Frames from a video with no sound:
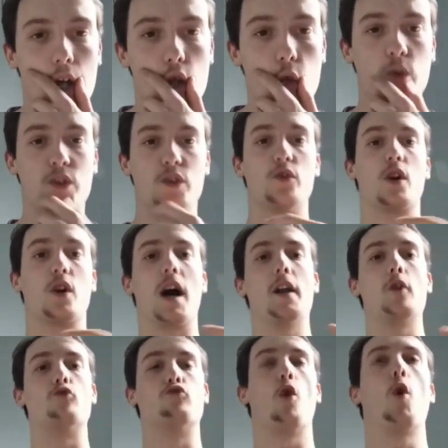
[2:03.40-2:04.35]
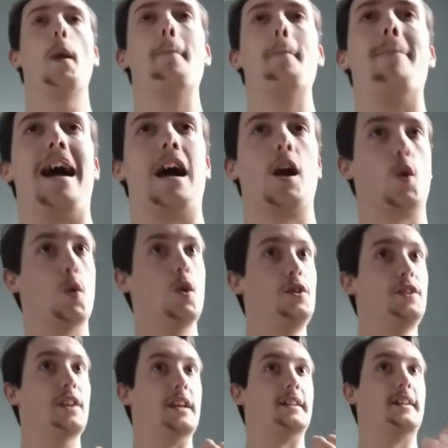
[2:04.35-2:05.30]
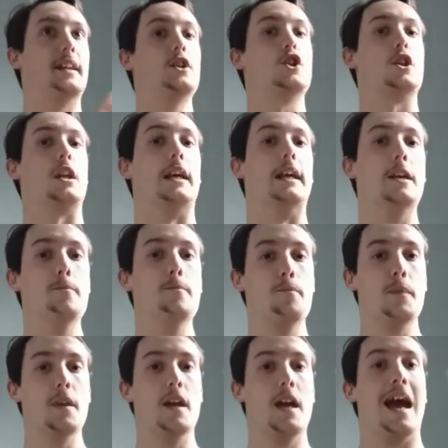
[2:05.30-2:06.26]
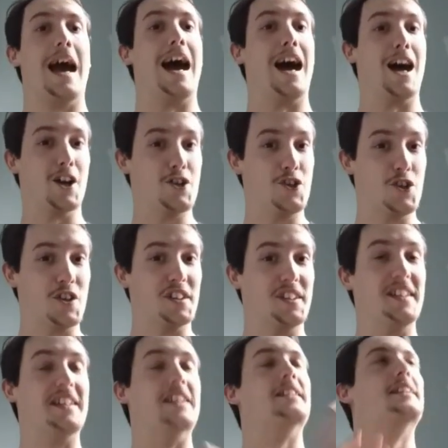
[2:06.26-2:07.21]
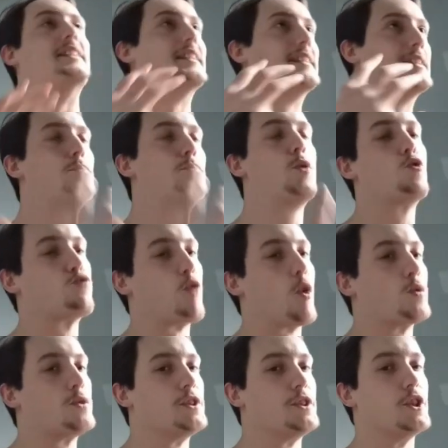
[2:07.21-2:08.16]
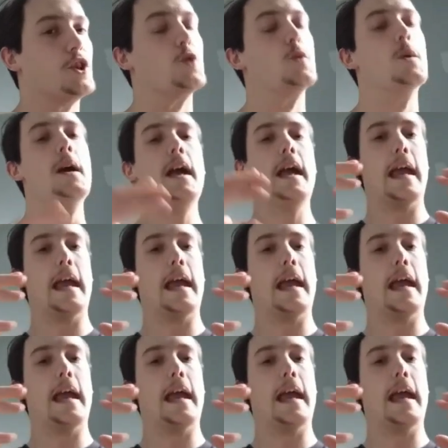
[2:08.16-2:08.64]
you're kind of rolling backwards, and essentially, as you can see, it's a simple roll to do.